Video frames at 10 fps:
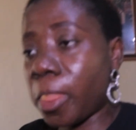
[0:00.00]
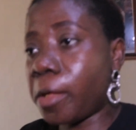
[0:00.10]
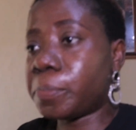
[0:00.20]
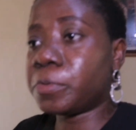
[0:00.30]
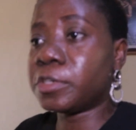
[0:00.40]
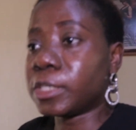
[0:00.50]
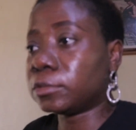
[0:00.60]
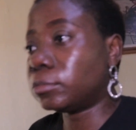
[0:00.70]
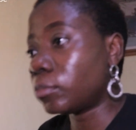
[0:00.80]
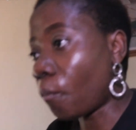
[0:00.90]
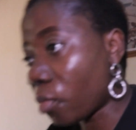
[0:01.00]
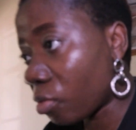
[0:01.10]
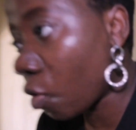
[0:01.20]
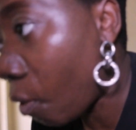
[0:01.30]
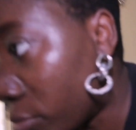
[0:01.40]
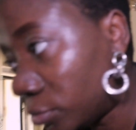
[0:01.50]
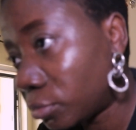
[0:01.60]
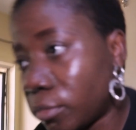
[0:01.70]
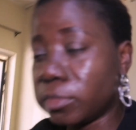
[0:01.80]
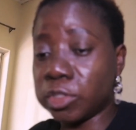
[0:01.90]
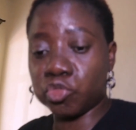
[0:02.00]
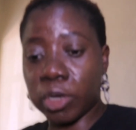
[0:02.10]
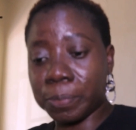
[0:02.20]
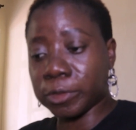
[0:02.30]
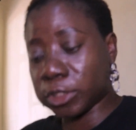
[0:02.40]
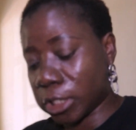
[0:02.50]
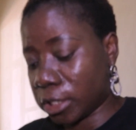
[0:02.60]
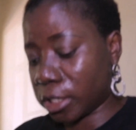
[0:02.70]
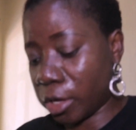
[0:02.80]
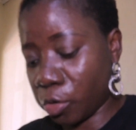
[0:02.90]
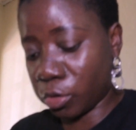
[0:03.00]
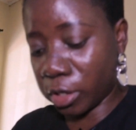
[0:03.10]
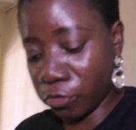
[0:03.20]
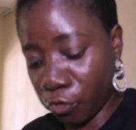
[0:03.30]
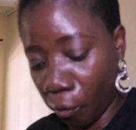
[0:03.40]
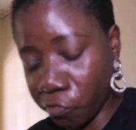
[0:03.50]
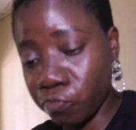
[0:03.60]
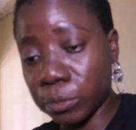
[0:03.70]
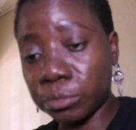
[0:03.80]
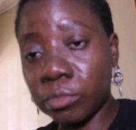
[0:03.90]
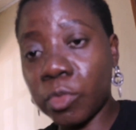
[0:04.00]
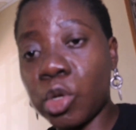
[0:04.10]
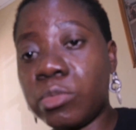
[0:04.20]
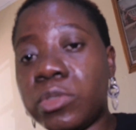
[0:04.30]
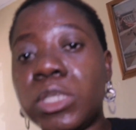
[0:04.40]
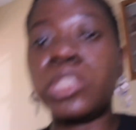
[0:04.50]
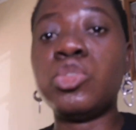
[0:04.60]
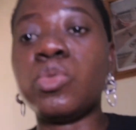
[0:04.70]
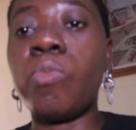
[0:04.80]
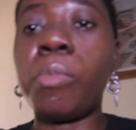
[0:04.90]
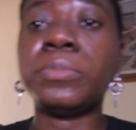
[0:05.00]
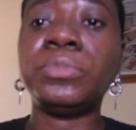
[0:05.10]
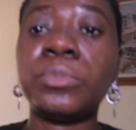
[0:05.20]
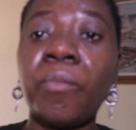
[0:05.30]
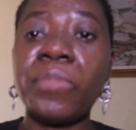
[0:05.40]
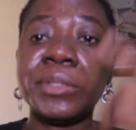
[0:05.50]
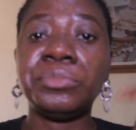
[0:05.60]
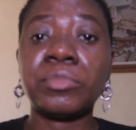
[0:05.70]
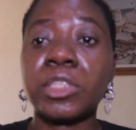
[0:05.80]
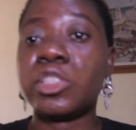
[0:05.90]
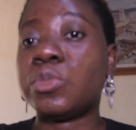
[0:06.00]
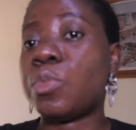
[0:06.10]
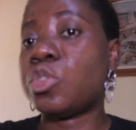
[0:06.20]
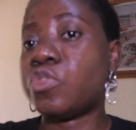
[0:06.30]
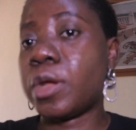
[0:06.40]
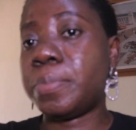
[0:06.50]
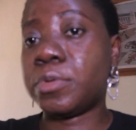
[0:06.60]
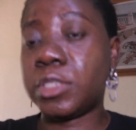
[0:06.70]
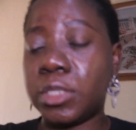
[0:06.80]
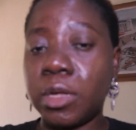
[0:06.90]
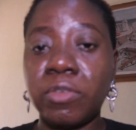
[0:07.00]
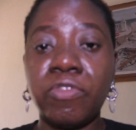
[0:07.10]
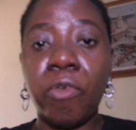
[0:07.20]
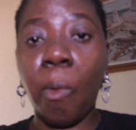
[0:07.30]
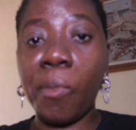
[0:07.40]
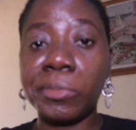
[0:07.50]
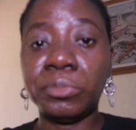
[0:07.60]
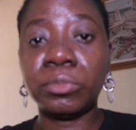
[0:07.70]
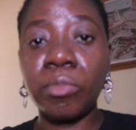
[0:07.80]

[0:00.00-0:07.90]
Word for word: I pray that the tripod stand I ordered for comes really soon small tripod stand for